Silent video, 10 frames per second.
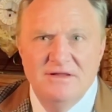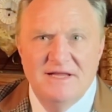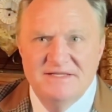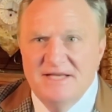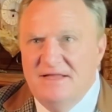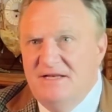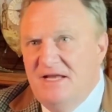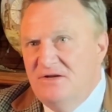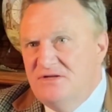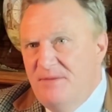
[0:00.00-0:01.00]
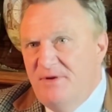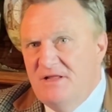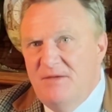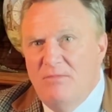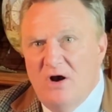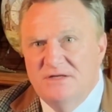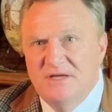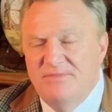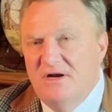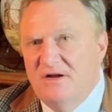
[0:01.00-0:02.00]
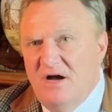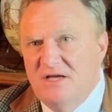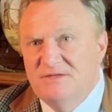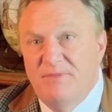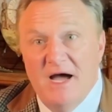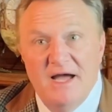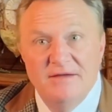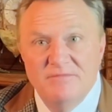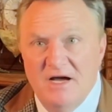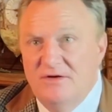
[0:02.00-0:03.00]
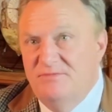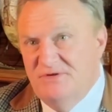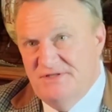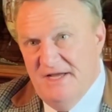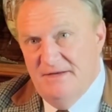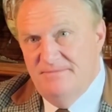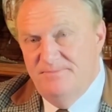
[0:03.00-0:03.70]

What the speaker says: let's say the dealer typically marks up their cost by 100%.